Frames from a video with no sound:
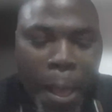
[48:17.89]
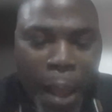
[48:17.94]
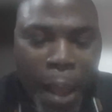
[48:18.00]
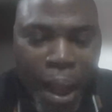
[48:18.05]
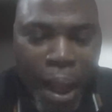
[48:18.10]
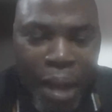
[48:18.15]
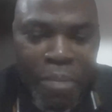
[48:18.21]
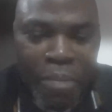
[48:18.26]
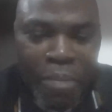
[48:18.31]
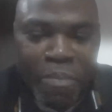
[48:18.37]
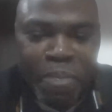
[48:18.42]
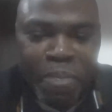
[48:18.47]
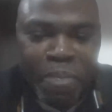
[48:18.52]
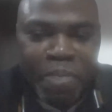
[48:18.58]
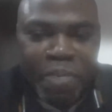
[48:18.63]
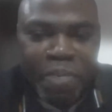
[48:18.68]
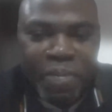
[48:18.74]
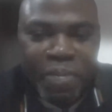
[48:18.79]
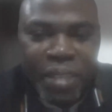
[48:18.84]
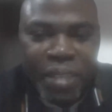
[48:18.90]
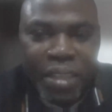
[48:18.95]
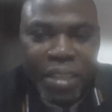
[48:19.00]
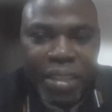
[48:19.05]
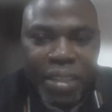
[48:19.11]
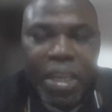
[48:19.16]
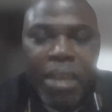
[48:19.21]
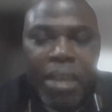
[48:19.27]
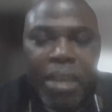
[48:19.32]
Um,
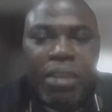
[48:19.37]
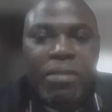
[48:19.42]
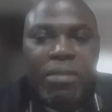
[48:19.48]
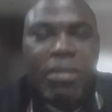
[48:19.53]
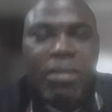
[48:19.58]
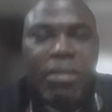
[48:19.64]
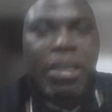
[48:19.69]
still,